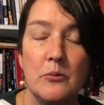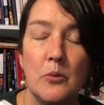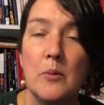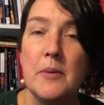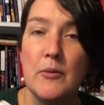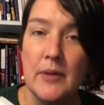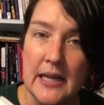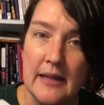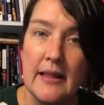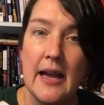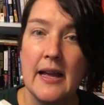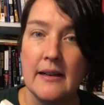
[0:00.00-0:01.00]
we'll be
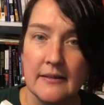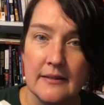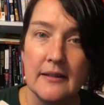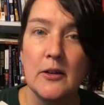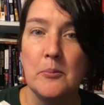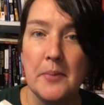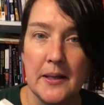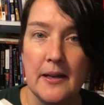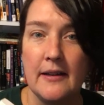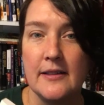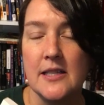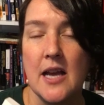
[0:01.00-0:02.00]
reading that a little
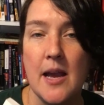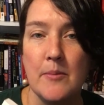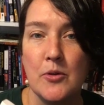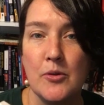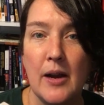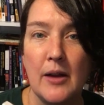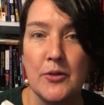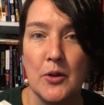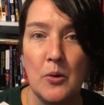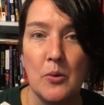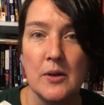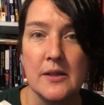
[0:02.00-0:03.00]
bit at a time throughout
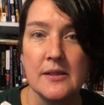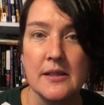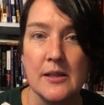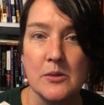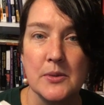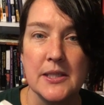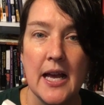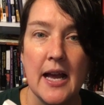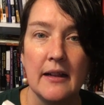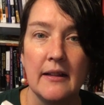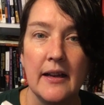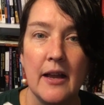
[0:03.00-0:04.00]
the course as we're
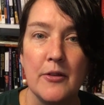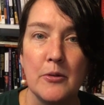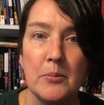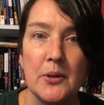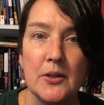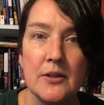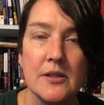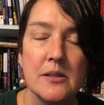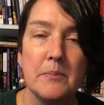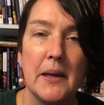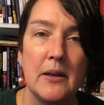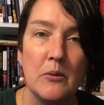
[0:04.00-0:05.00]
tackling other
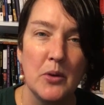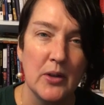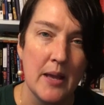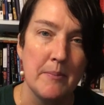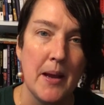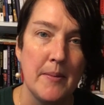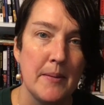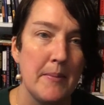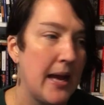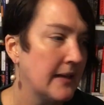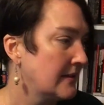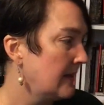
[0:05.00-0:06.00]
books, but we'll keep coming
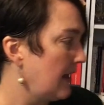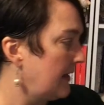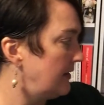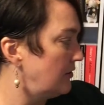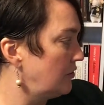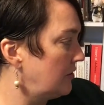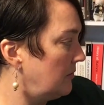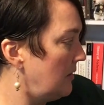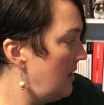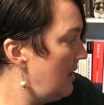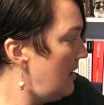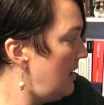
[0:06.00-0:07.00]
back to that issue.
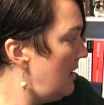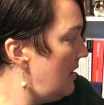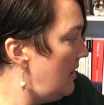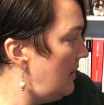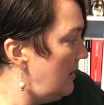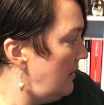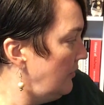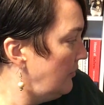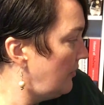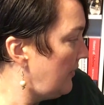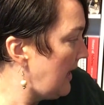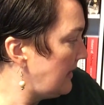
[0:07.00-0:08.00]

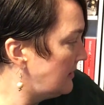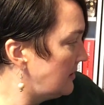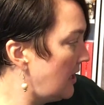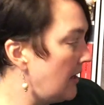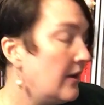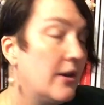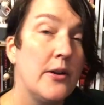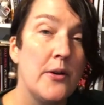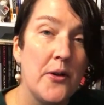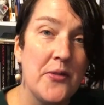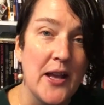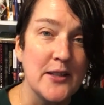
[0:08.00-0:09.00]
So
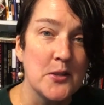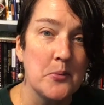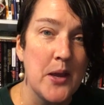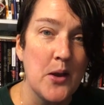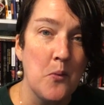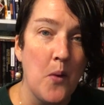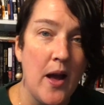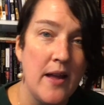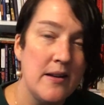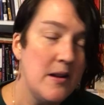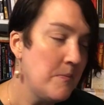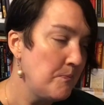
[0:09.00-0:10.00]
that's week
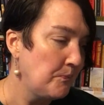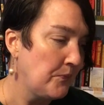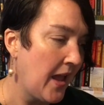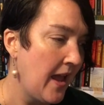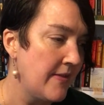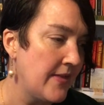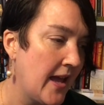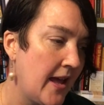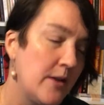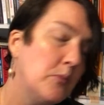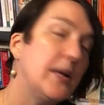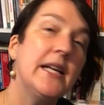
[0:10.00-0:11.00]
1. And
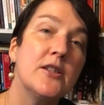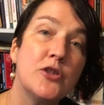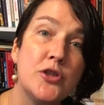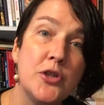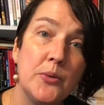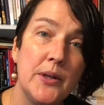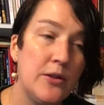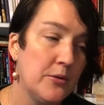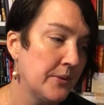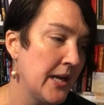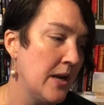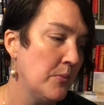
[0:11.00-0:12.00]
then weeks 2 and
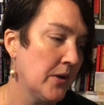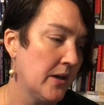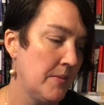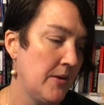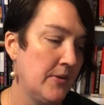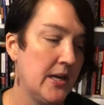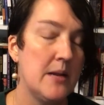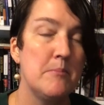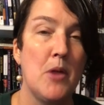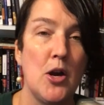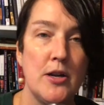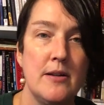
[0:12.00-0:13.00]
3, we're going to be
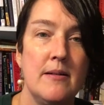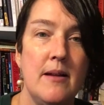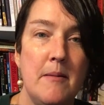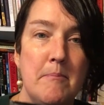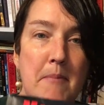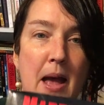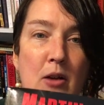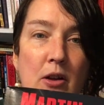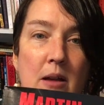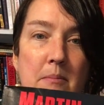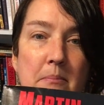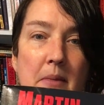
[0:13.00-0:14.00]
reading Martin,
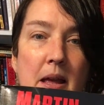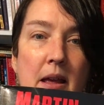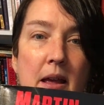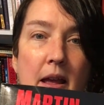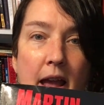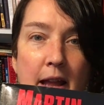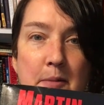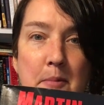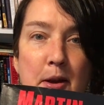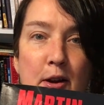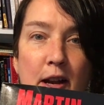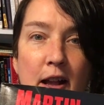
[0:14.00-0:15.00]
Malcolm, and
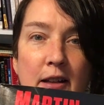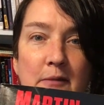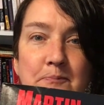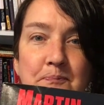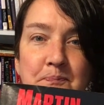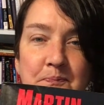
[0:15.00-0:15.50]
America.